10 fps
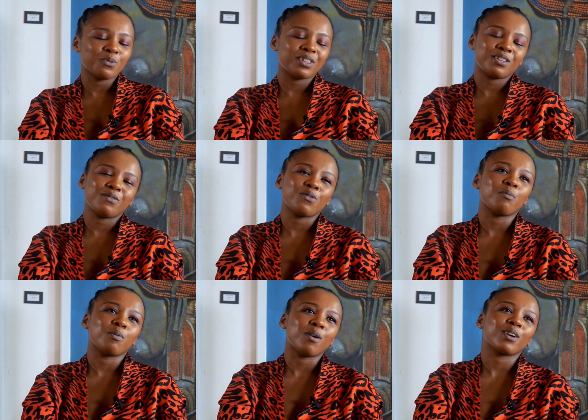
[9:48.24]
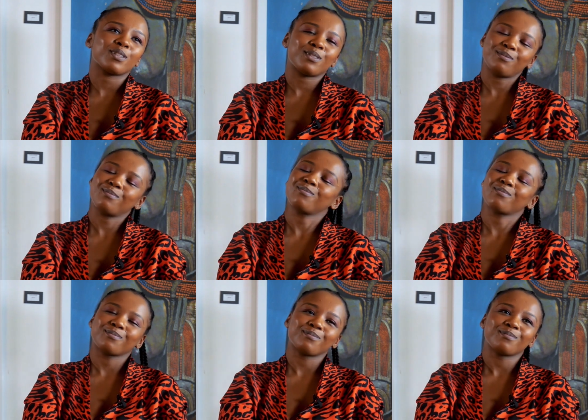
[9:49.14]
with the informal market.
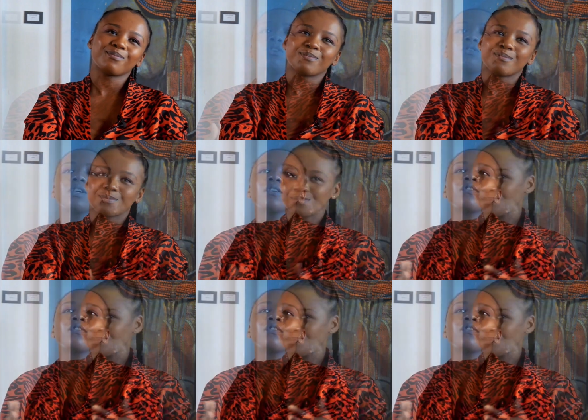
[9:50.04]
You think